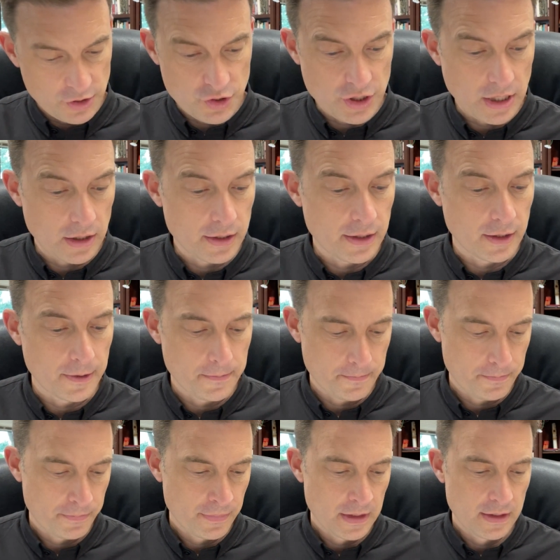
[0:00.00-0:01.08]
share here,
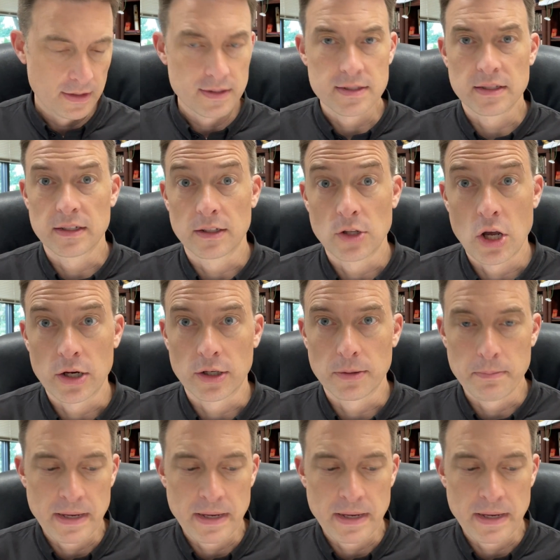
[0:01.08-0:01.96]
this is a little longer.